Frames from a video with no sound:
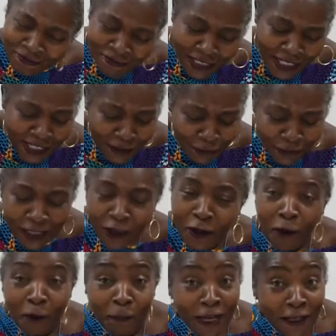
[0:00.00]
anyway,
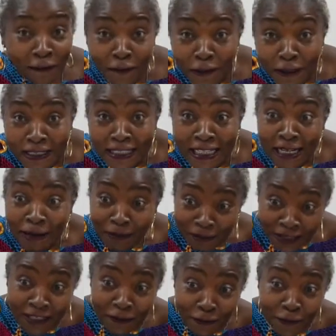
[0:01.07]
or my first name
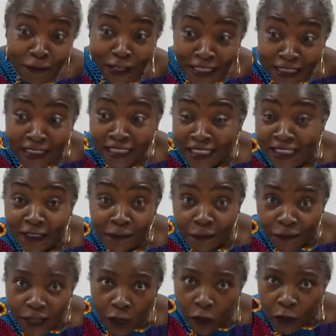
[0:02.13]
in France is
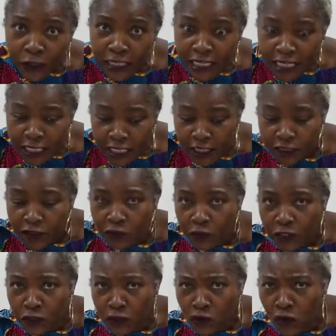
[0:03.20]
Véronique, so
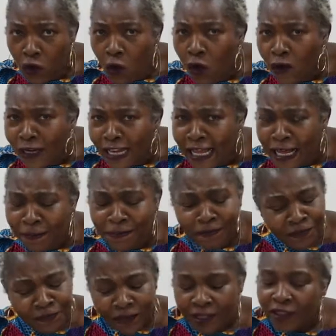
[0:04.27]
it's a long name.
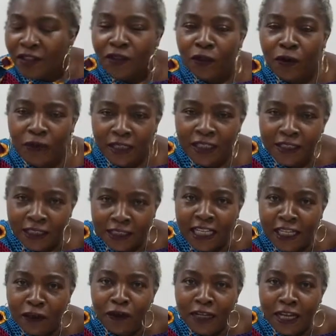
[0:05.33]
No, it's
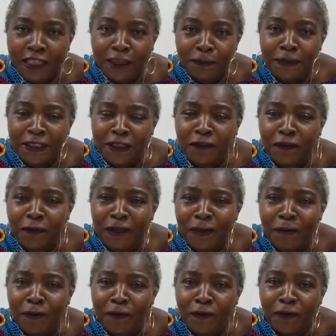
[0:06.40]
take a large piece of
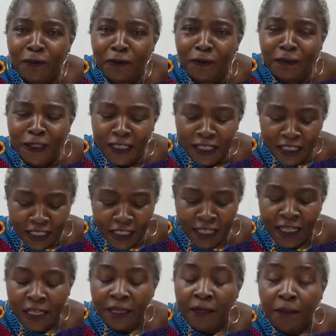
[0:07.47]
paper from the beginning.
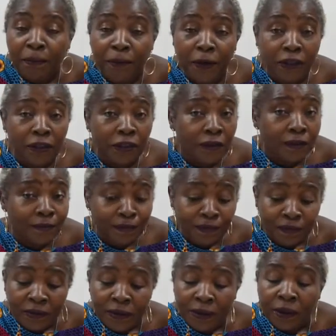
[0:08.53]
But
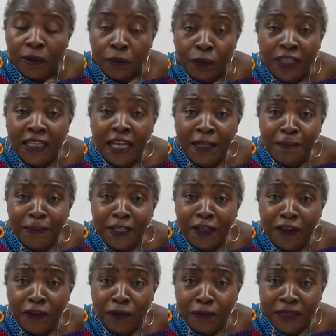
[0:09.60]
we can
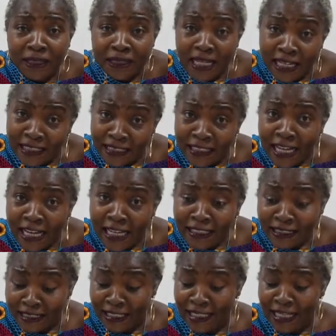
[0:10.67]
begin with that
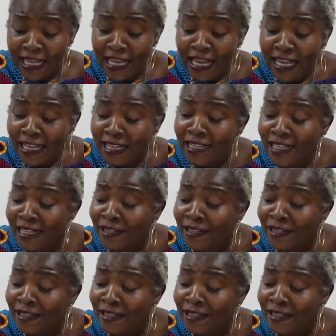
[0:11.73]
size, and